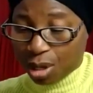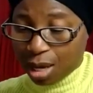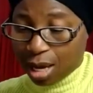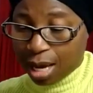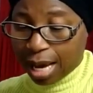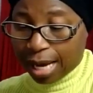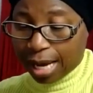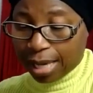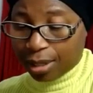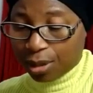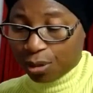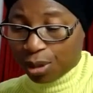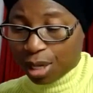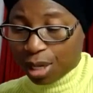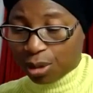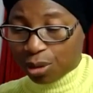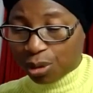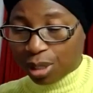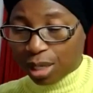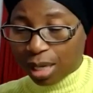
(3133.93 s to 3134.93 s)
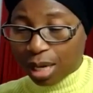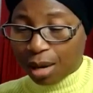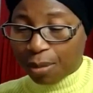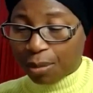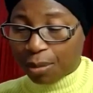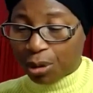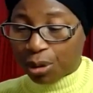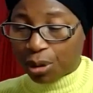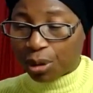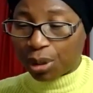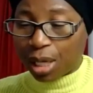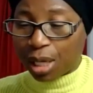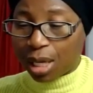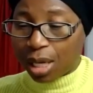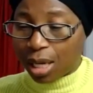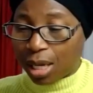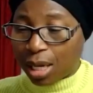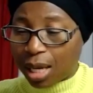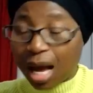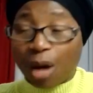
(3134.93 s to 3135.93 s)
Hallelujah to the name of God.
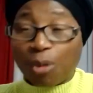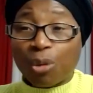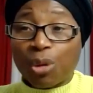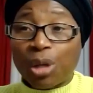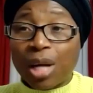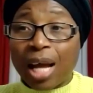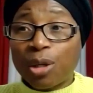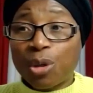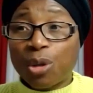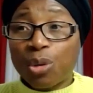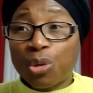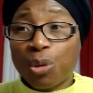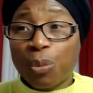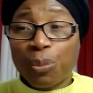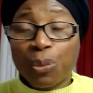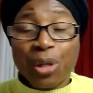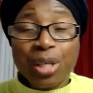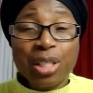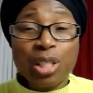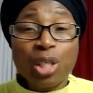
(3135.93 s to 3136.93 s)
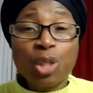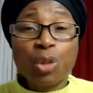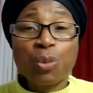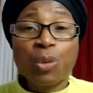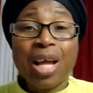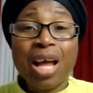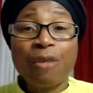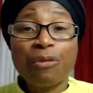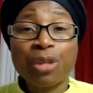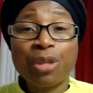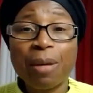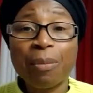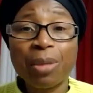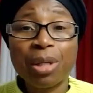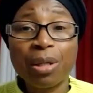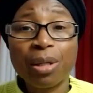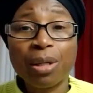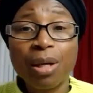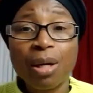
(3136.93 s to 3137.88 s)
I would like you to pray this prayer after me.